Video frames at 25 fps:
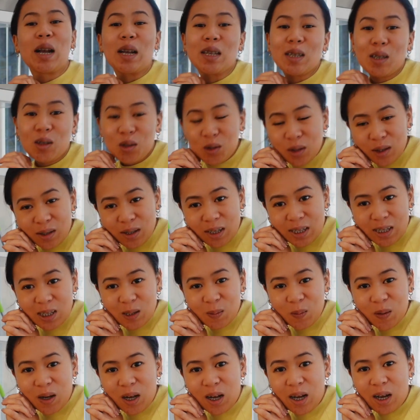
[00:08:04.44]
guys enjoyed
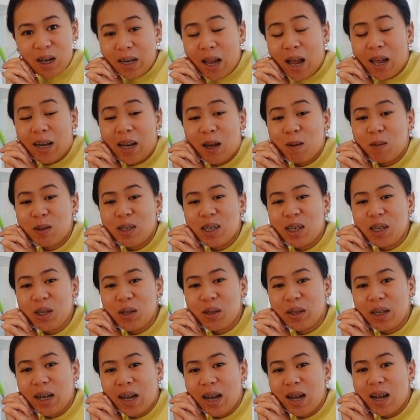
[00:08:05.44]
this one and I will see
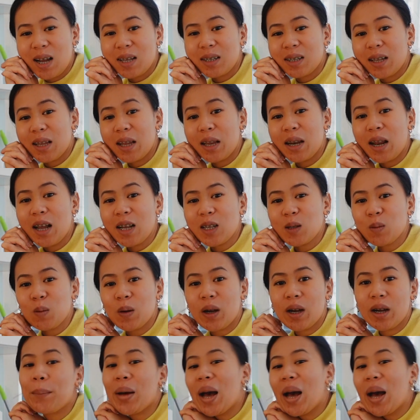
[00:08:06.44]
you guys in the next one.